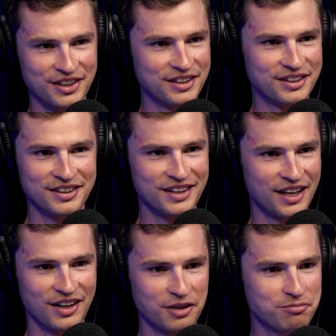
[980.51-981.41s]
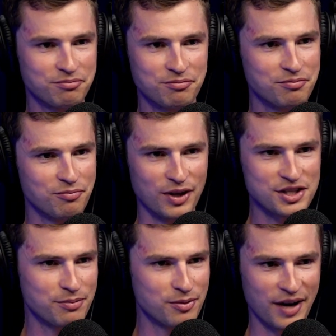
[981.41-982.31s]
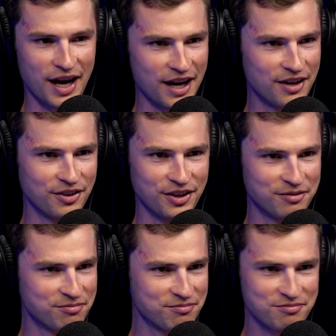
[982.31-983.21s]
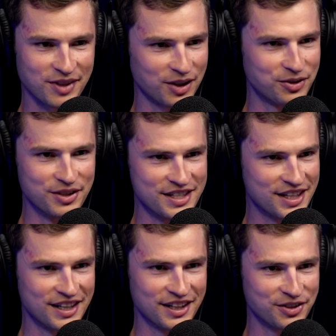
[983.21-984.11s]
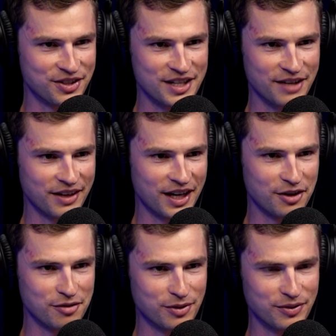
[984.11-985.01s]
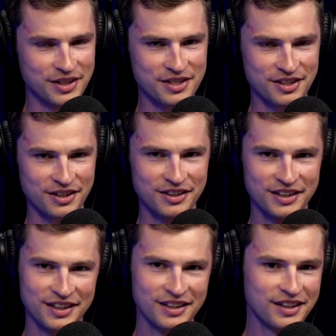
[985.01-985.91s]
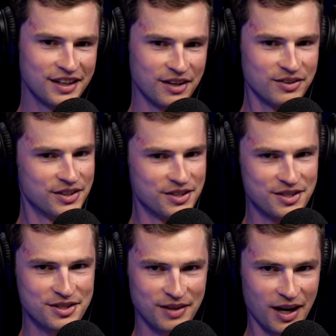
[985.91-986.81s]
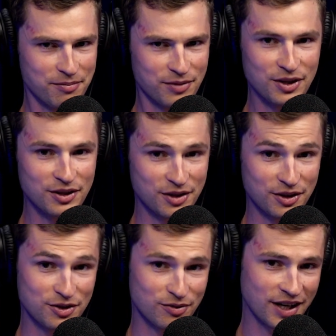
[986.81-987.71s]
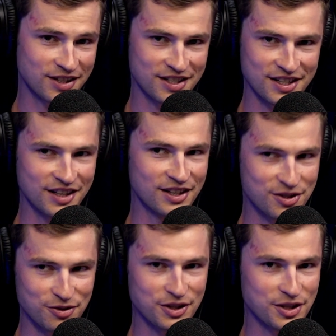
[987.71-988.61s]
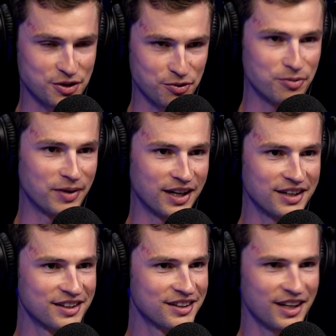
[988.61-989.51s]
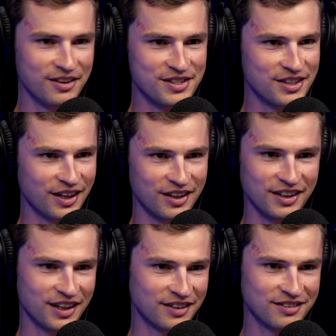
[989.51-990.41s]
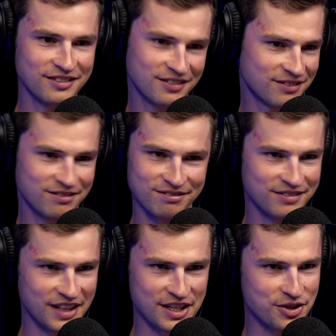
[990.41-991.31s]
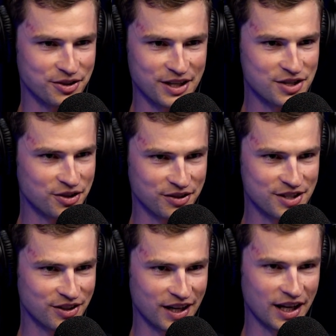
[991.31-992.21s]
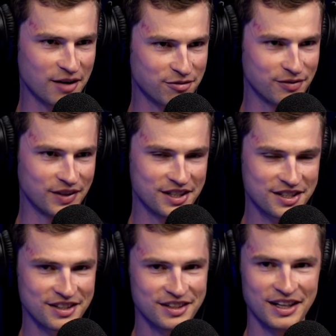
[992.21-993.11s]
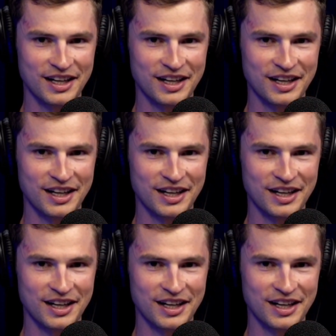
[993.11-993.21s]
And then once I put my hand on it, I couldn't take my hand off my wrist. So it was The director said as soon as he saw me, he was like, okay, he's not getting up from this.